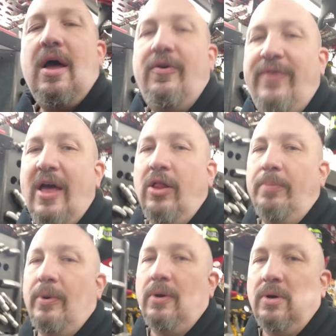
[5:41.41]

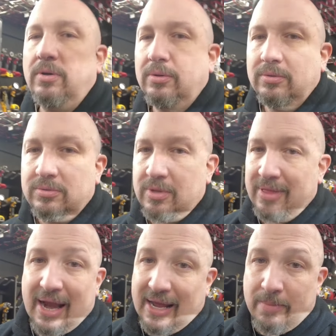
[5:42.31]
available
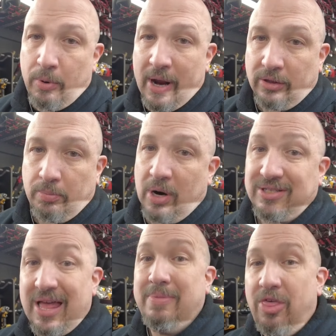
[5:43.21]
that I can put out the
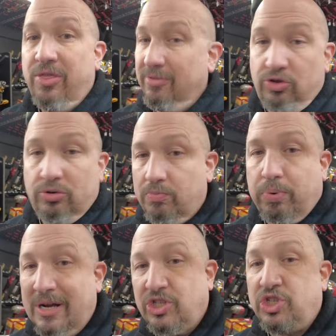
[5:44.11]
price.
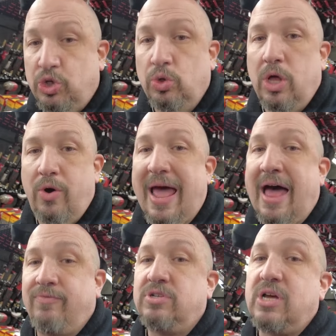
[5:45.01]
Price is too low to
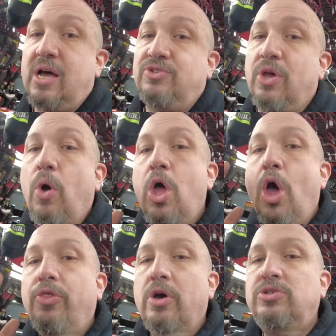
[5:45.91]
advertise. So
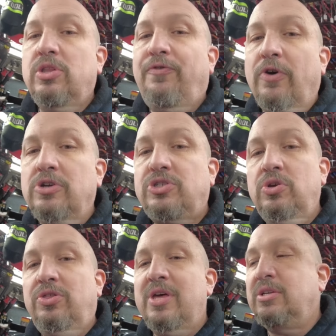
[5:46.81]
those are the first
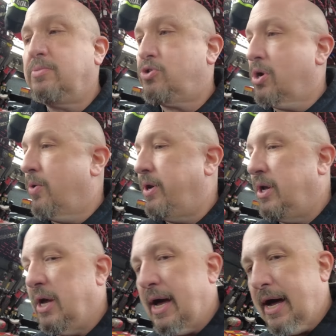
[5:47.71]
two things I'm showing
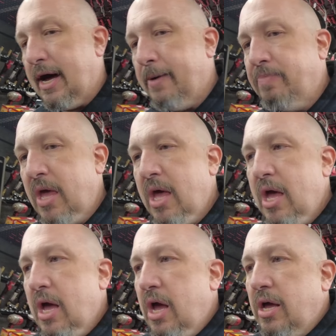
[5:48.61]
you. Um,
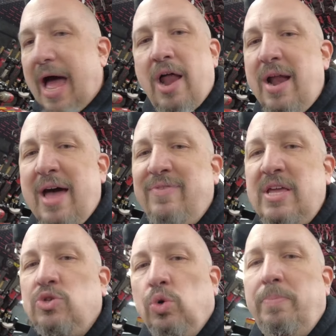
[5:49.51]
I don't have
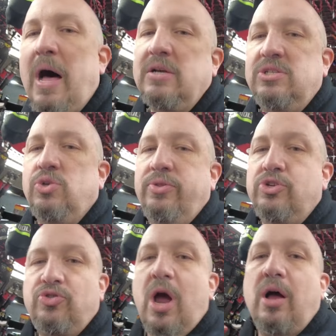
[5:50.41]
any toolboxes on the
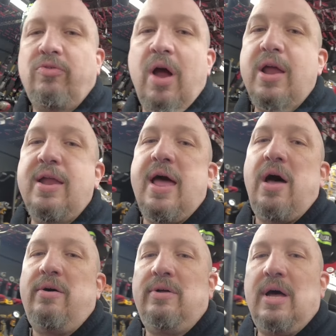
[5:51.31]
truck right
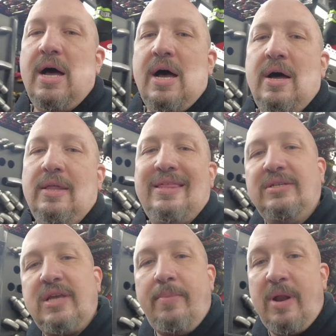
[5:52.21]
now. Uh,
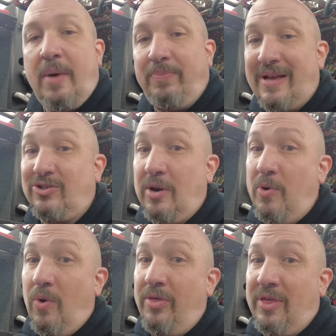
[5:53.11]
things coming up, that's going to
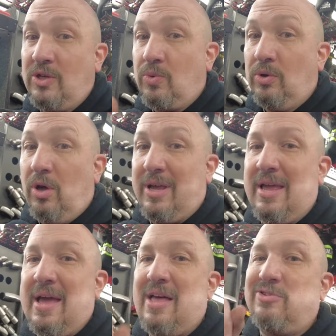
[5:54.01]
be one of the things we're
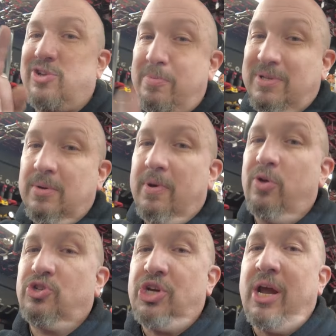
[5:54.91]
looking at. There's going to be some
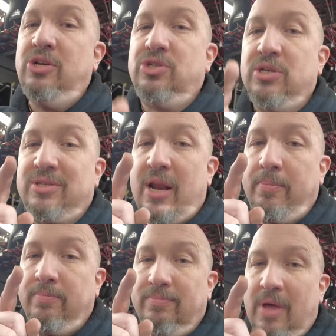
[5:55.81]
other changes that
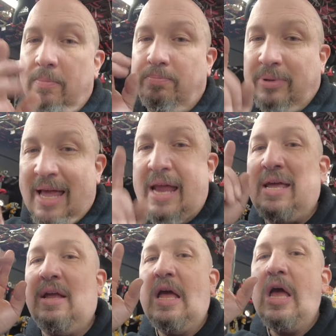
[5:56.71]
I'm, I'm
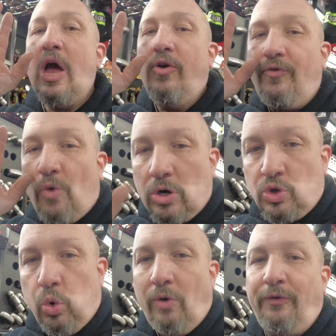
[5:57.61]
planning for
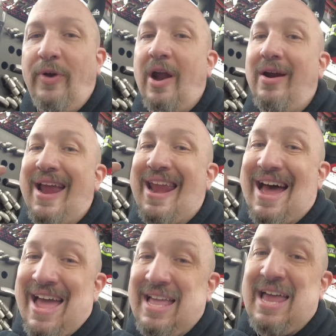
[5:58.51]
Tool Fair, and
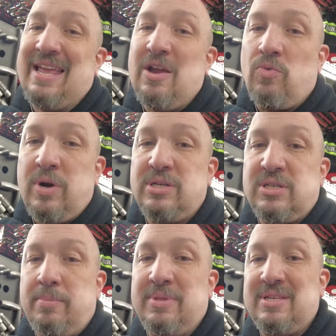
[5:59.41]
I got to get rid of
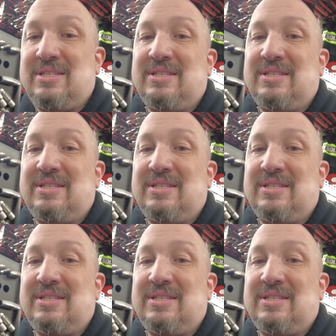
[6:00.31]
some of this